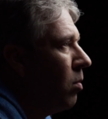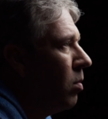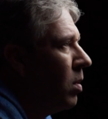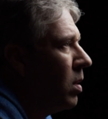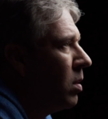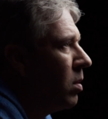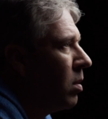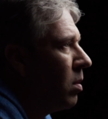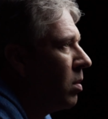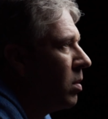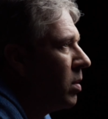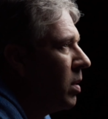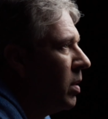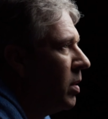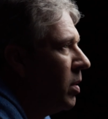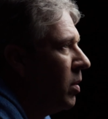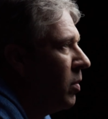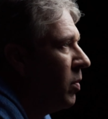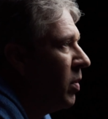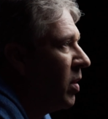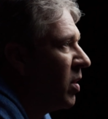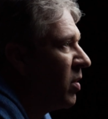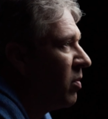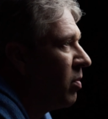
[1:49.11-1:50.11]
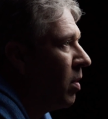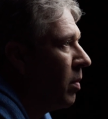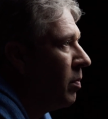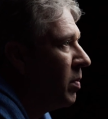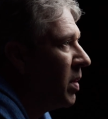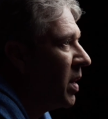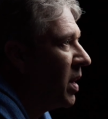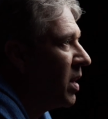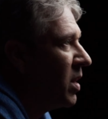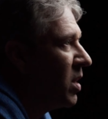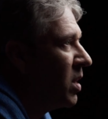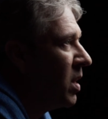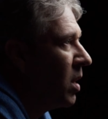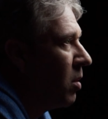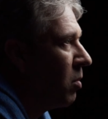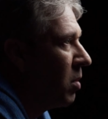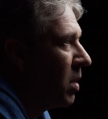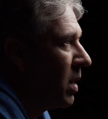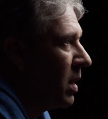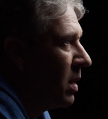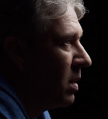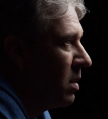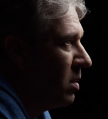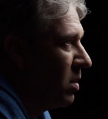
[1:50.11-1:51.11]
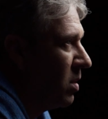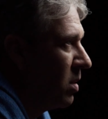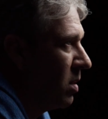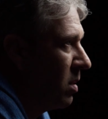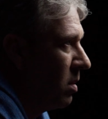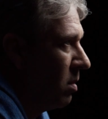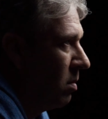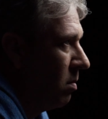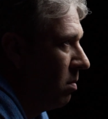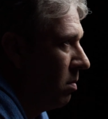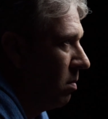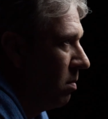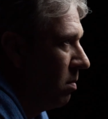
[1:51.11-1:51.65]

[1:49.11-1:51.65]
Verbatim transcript: We learned to do this from the Assyrians.